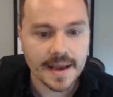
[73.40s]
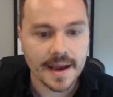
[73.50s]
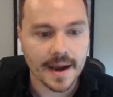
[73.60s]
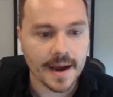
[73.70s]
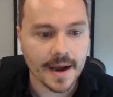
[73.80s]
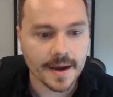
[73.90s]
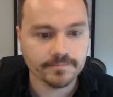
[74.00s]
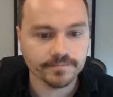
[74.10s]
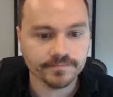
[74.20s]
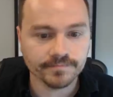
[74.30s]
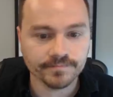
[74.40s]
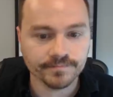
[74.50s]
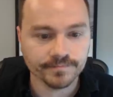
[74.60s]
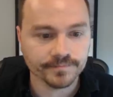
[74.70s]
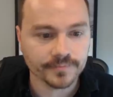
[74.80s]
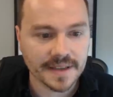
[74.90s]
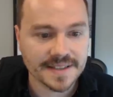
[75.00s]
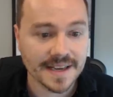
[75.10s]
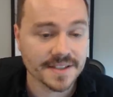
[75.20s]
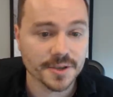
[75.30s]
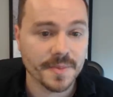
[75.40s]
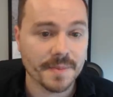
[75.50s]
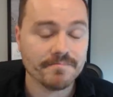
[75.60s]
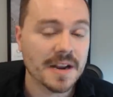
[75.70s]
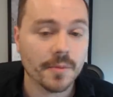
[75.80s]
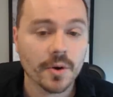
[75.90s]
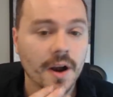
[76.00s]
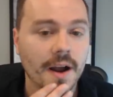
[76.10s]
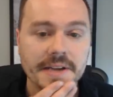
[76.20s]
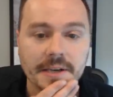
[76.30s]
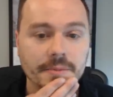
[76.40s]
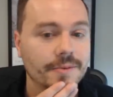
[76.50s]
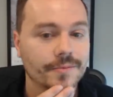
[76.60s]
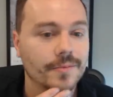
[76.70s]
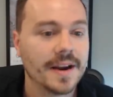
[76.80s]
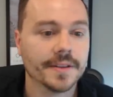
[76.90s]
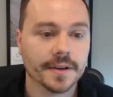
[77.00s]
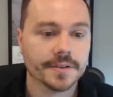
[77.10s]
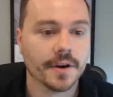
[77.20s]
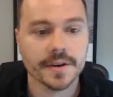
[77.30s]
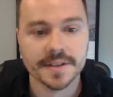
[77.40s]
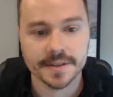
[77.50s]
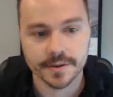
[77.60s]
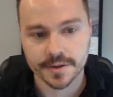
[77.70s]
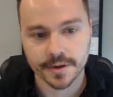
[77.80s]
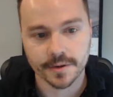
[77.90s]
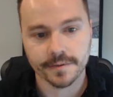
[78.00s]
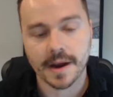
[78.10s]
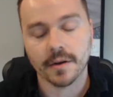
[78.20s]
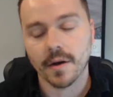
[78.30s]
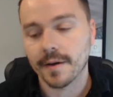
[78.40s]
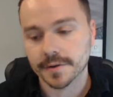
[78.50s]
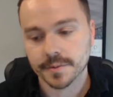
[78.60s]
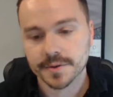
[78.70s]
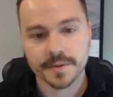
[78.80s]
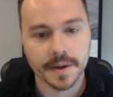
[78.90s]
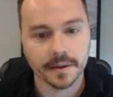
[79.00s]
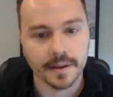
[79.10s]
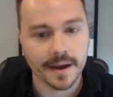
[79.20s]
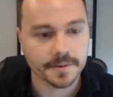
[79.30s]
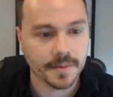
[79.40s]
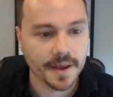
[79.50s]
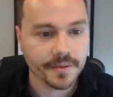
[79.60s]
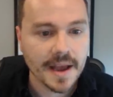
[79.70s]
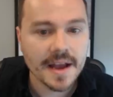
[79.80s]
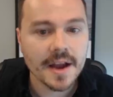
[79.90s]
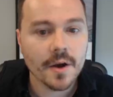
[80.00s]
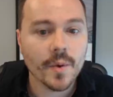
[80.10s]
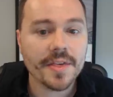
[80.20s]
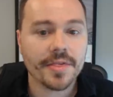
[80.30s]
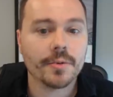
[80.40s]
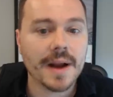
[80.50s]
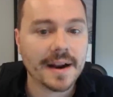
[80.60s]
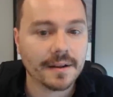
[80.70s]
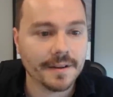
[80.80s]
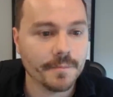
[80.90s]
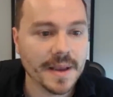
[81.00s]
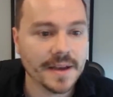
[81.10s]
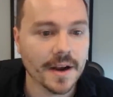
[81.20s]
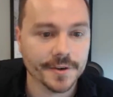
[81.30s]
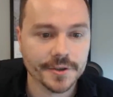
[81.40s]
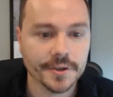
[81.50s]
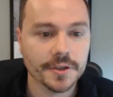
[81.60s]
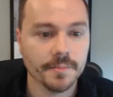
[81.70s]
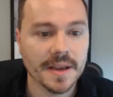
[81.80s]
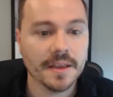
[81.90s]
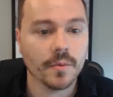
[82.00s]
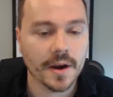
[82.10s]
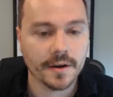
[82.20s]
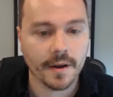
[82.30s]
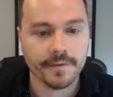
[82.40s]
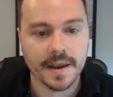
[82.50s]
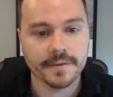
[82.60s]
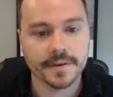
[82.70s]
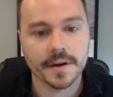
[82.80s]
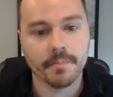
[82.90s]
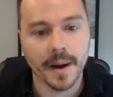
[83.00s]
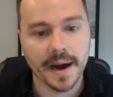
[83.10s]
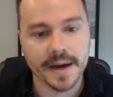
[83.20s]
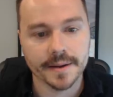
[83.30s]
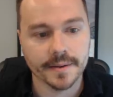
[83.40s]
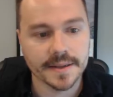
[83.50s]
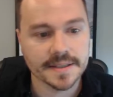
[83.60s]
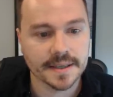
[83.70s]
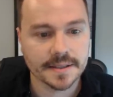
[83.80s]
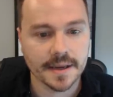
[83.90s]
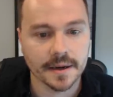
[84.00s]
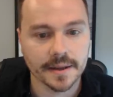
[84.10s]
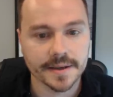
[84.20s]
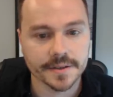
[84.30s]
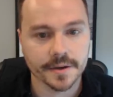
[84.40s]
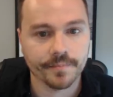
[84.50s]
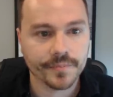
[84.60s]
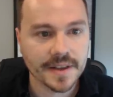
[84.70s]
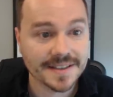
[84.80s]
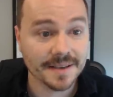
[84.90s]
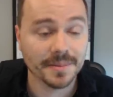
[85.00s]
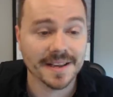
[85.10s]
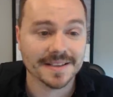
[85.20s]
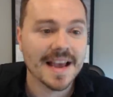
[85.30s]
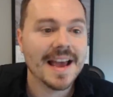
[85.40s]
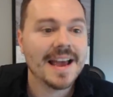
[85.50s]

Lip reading: It says there's been minimal contact between Raine and the Qataris since those third and final offers were submitted last month, with the Ratcliffe bid understood to be the one favored by the six Glazer siblings.